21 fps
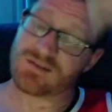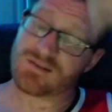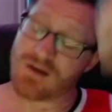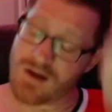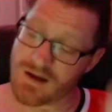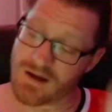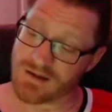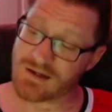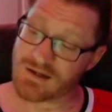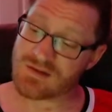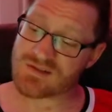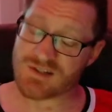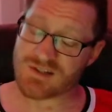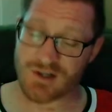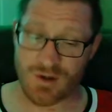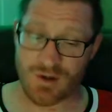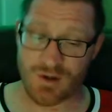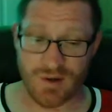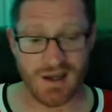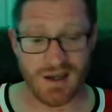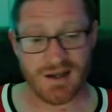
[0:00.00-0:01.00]
on. And I was like,
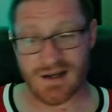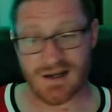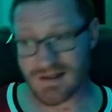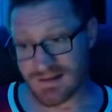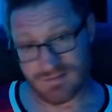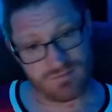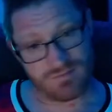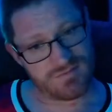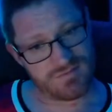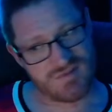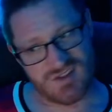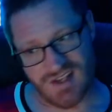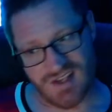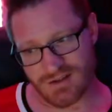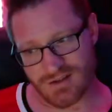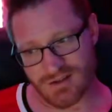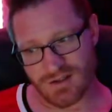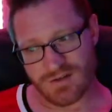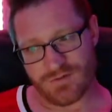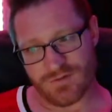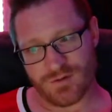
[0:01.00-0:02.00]
okay. And I
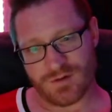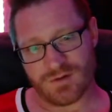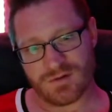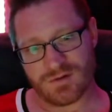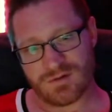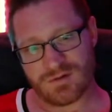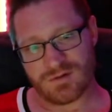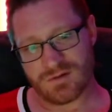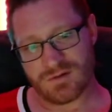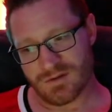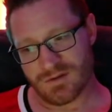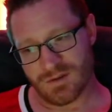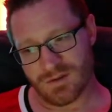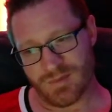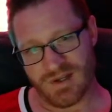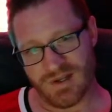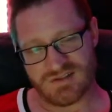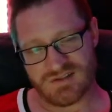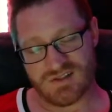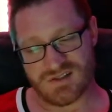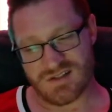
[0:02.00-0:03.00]
stayed there for a little
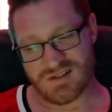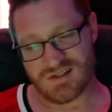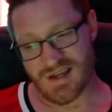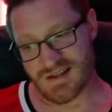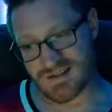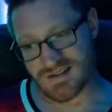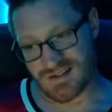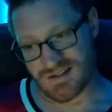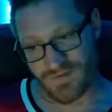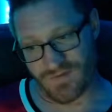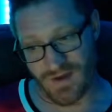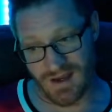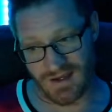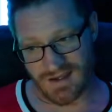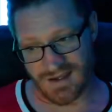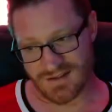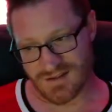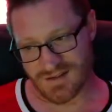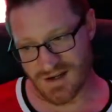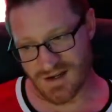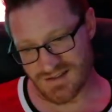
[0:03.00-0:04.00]
bit, just to test it. The fan
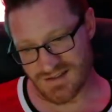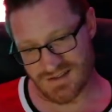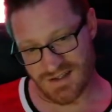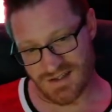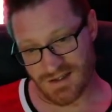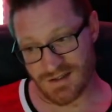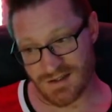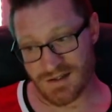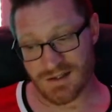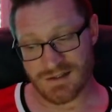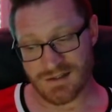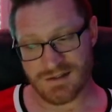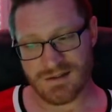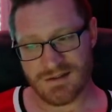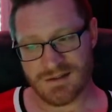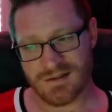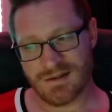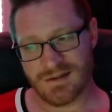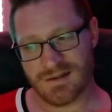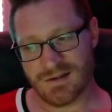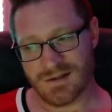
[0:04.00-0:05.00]
kicked on, stayed on.
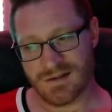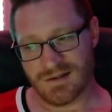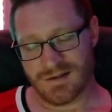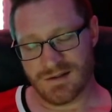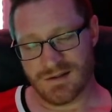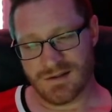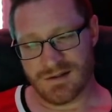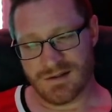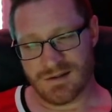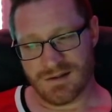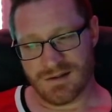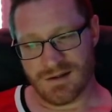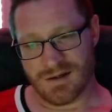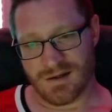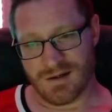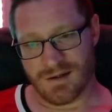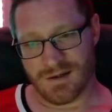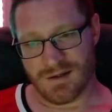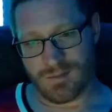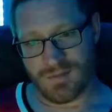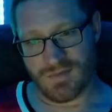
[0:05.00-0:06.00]

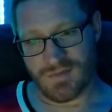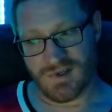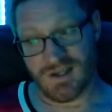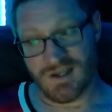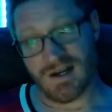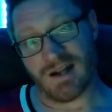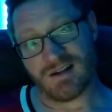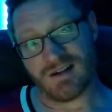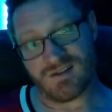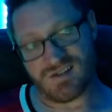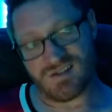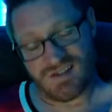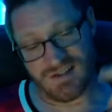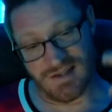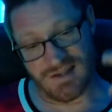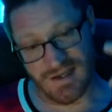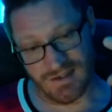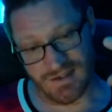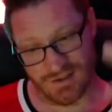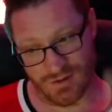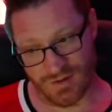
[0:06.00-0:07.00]
And I could see
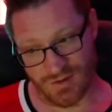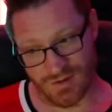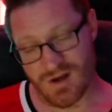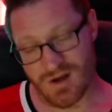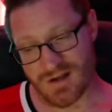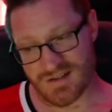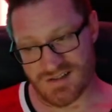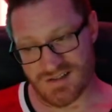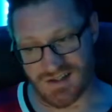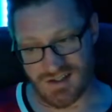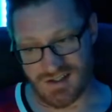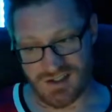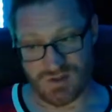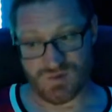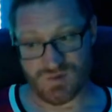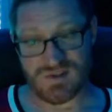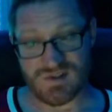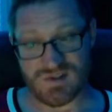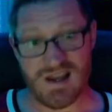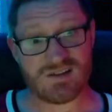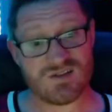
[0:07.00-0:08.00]
that, the condensation
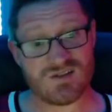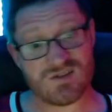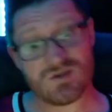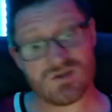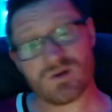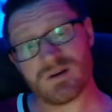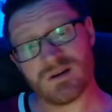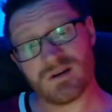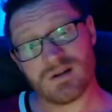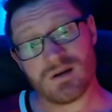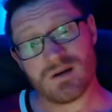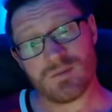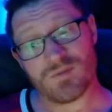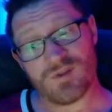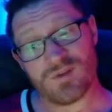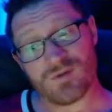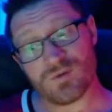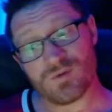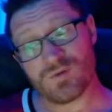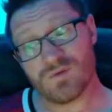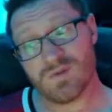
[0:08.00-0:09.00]
was actually starting to come
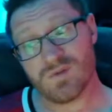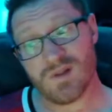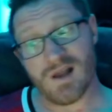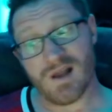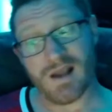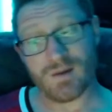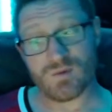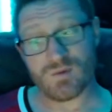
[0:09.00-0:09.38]
through the line,